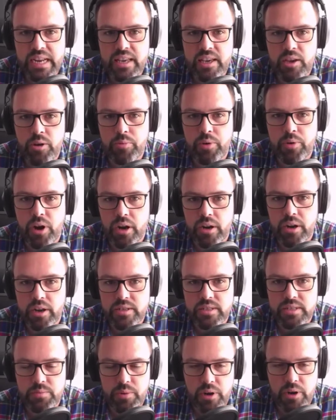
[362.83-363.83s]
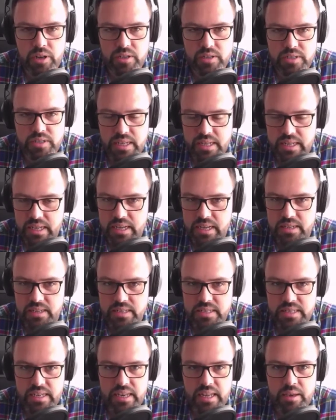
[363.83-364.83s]
your product
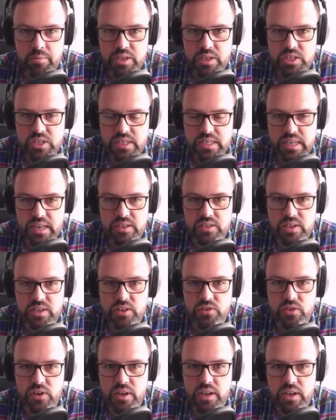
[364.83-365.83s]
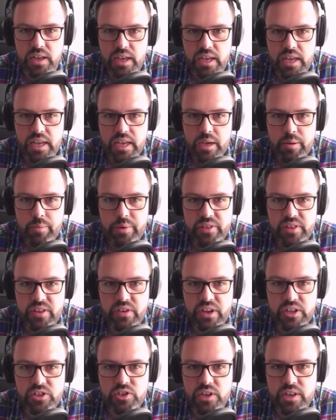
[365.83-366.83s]
details in images and etc. But
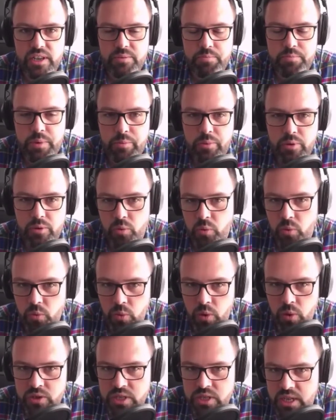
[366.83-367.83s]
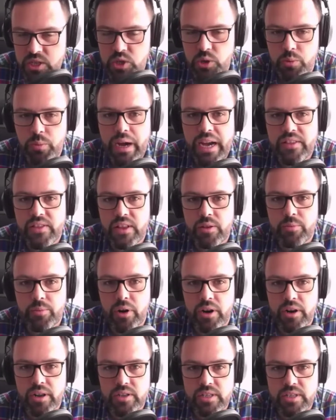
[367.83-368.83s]
eventually, people wanting to buy that
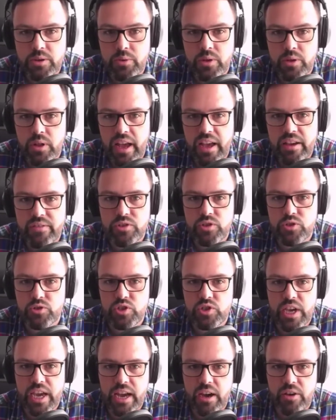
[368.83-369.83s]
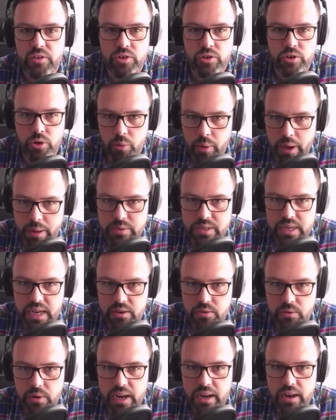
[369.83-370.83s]
product, they will have to check out on your website,
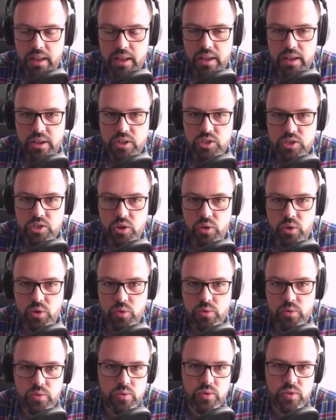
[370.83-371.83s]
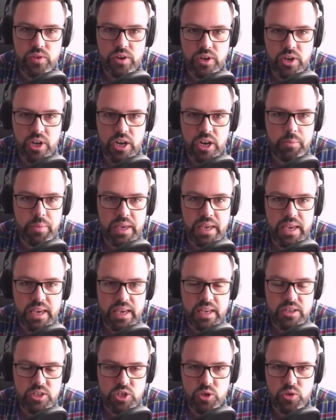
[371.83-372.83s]
right? So they're going to
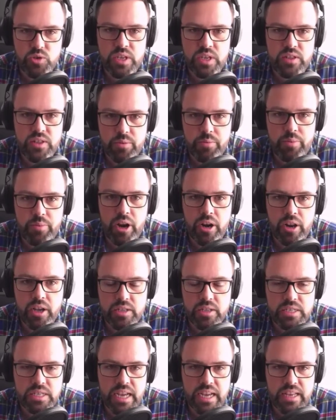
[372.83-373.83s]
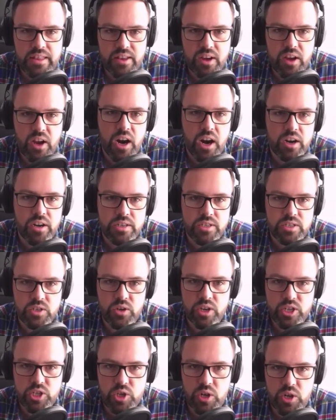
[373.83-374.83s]
be choosing their products, and the cart is
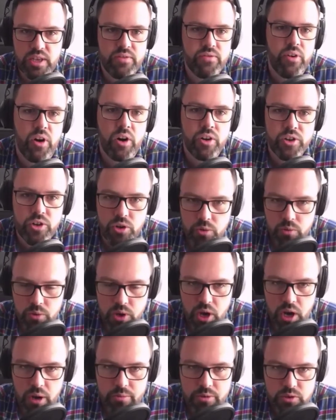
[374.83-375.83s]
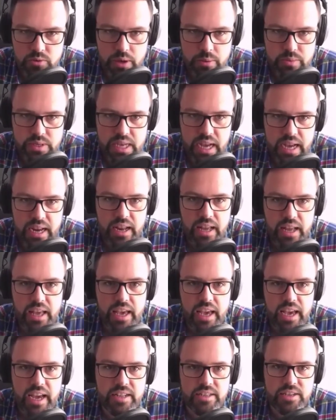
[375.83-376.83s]
going to live on your WooCommerce website,
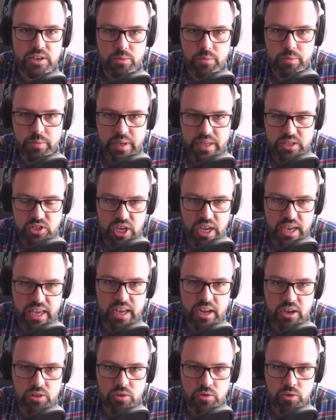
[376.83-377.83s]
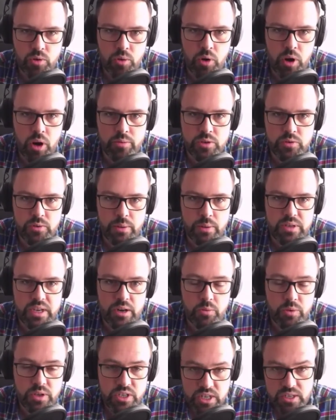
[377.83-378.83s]
and they'll be checking out on your WooCommerce website,
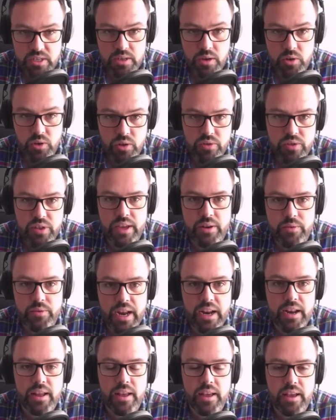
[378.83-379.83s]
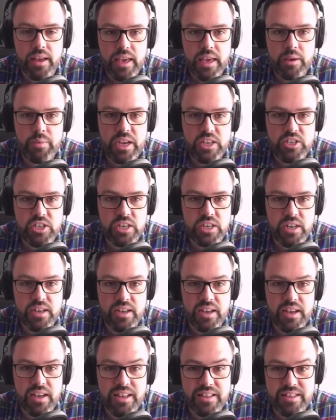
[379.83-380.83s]
which is a cool thing, right? Imagine
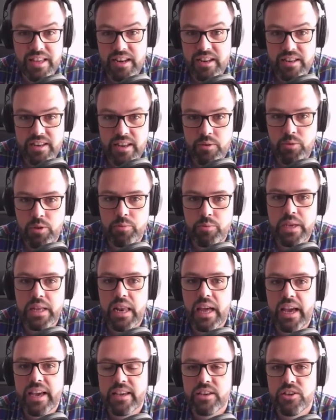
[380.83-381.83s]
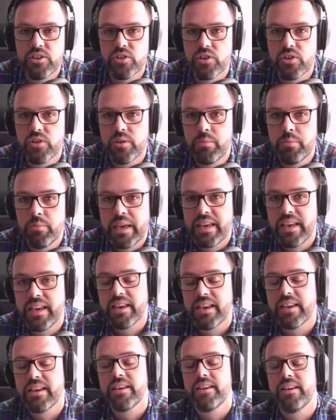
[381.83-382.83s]
that will be like you're
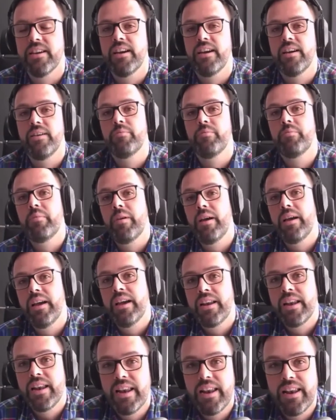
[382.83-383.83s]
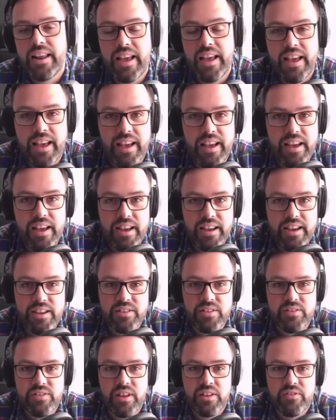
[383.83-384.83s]
making an
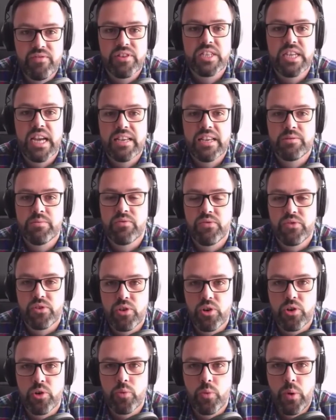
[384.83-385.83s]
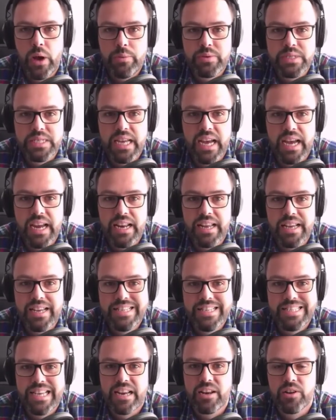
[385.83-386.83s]
advertisement for your website
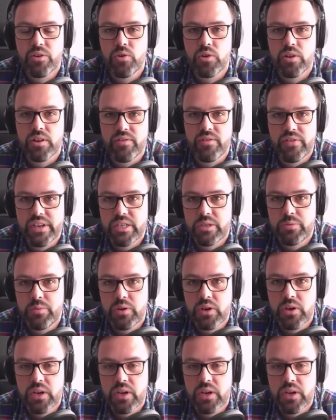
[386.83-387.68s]
inside Google and Facebook.